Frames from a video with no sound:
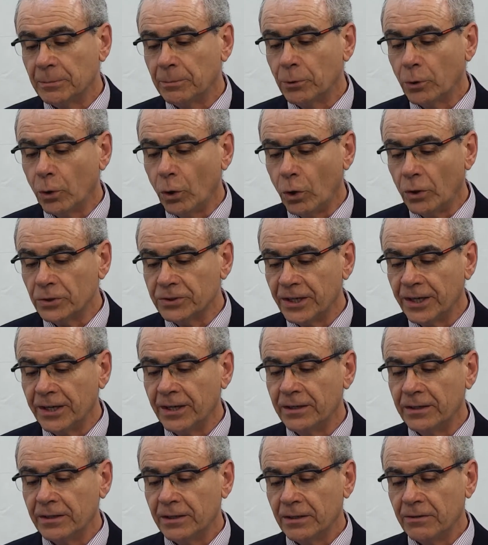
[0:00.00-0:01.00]
the
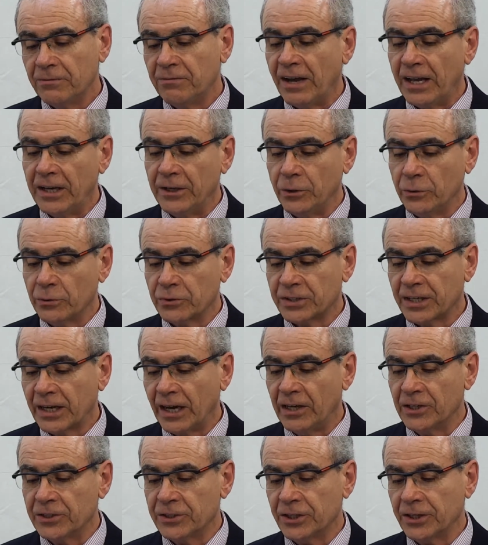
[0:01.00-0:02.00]
broader values,
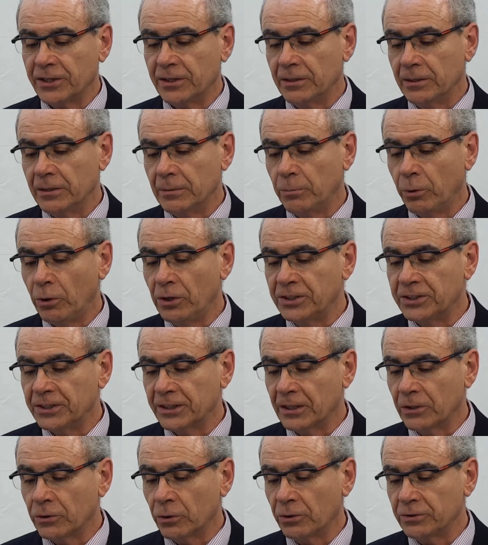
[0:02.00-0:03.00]
culture,
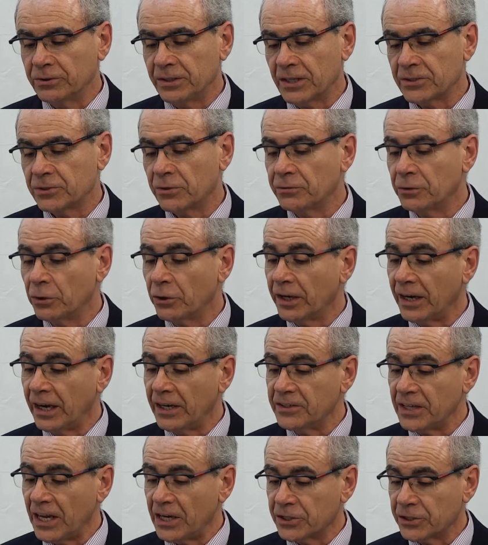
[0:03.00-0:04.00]
political context of the
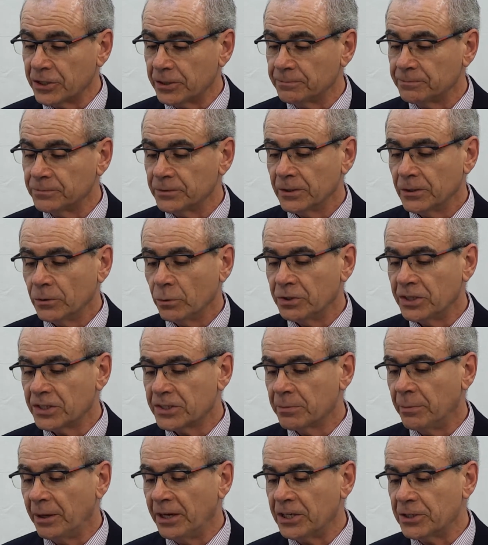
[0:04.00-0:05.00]
organization with
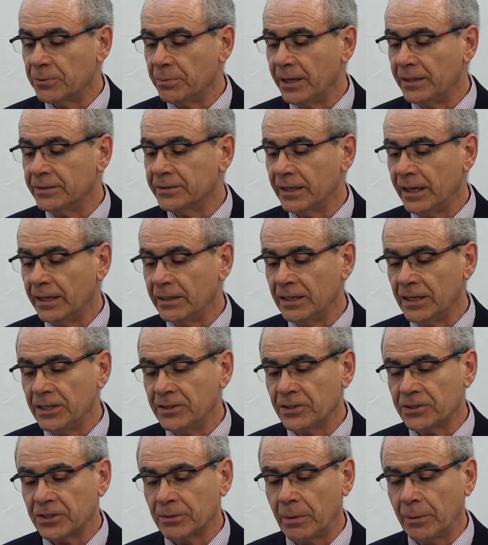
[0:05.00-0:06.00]
its management and
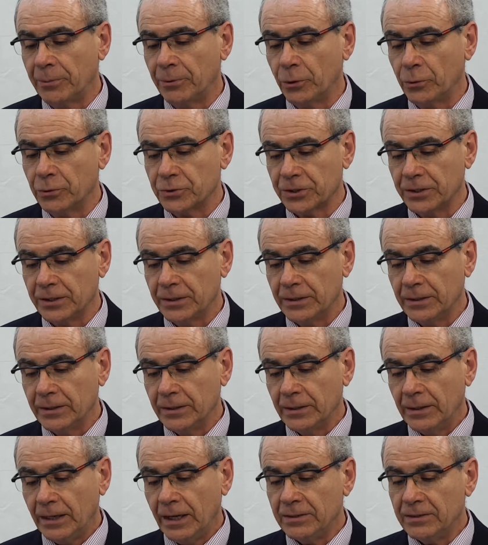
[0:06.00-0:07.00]
leadership approach.
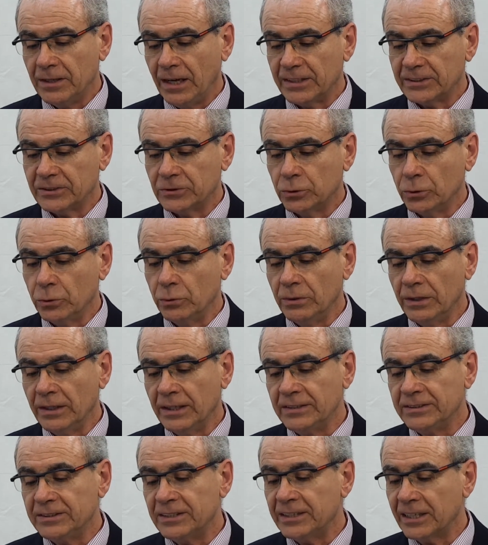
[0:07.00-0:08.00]
And the last two
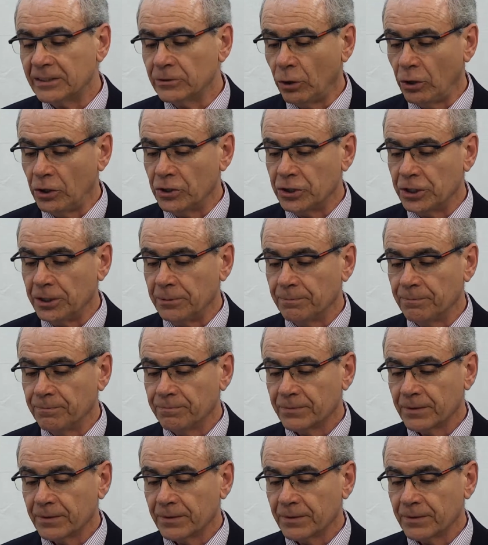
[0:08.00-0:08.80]
is the technology,